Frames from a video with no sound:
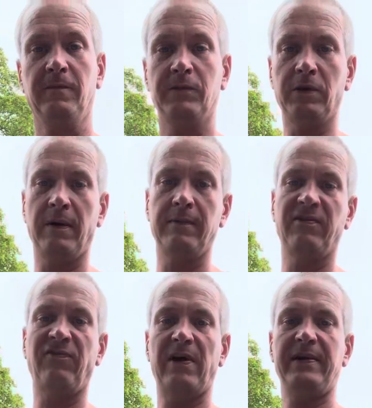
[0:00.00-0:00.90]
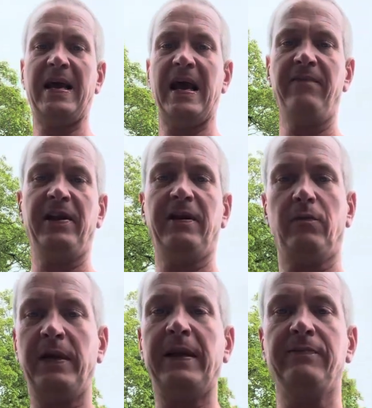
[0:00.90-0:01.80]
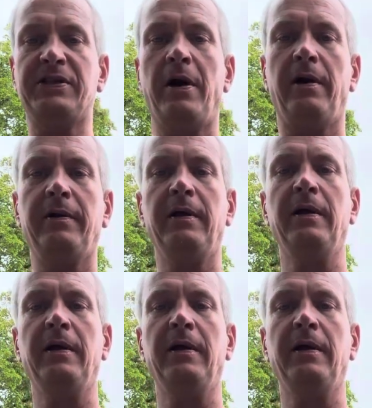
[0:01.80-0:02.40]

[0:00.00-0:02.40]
So it was very evident when he was done.